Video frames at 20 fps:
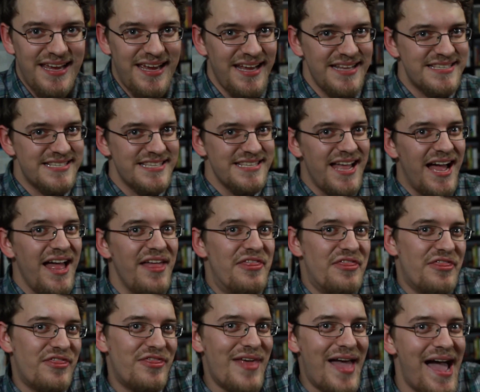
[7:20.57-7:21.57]
It's not
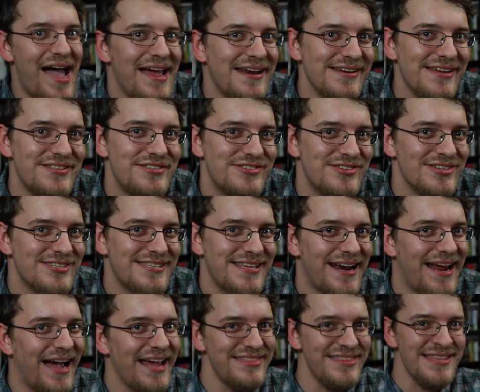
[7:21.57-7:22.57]
that, it's just
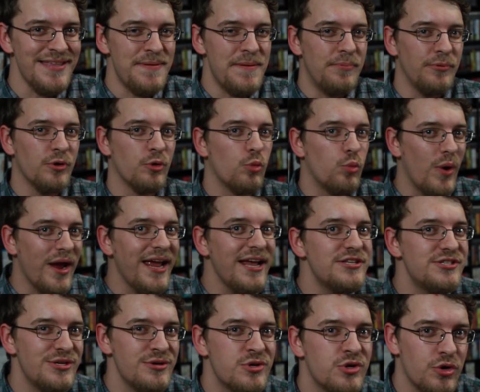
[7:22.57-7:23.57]
that I think that people are
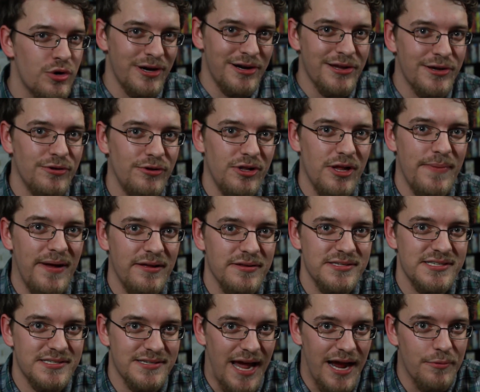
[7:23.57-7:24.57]
way too critical
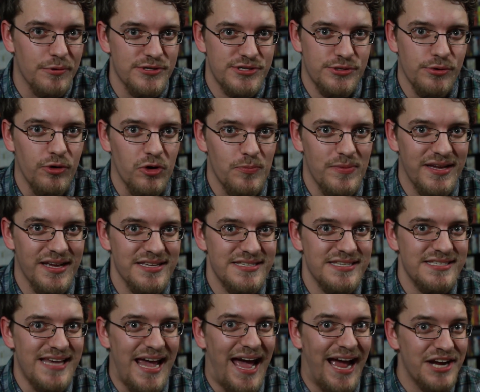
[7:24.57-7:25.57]
about Skyward Sword
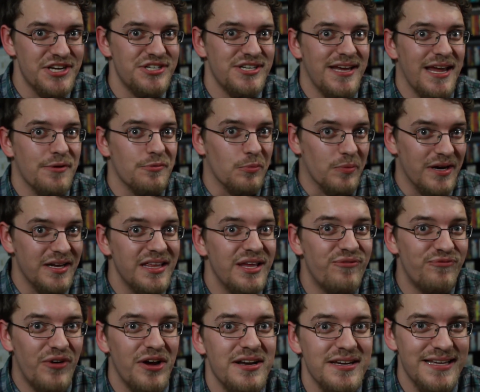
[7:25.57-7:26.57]
because it's actually a
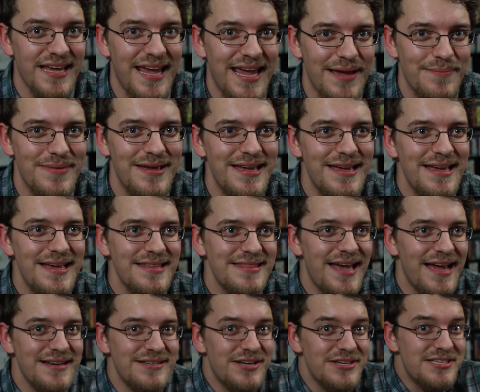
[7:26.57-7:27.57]
really fun game
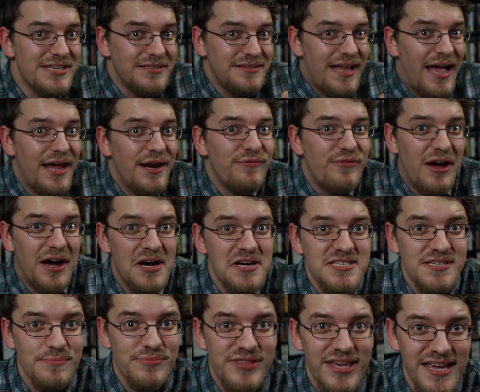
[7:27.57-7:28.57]
that does a lot of
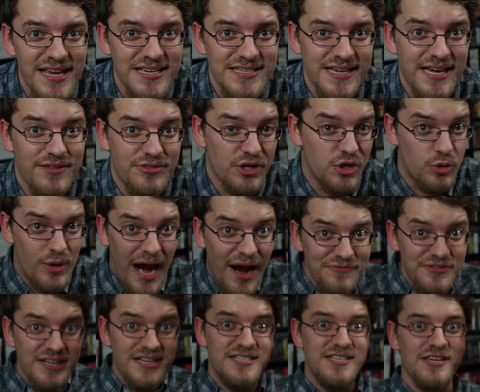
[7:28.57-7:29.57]
awesome things, like the
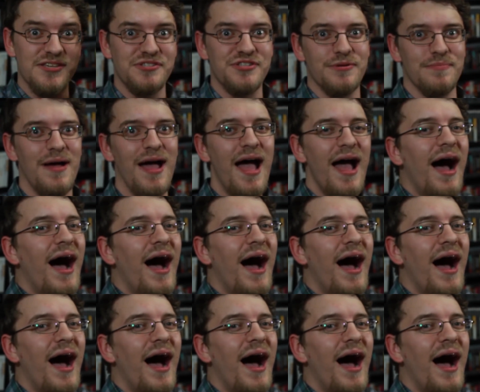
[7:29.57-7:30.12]
crafting system.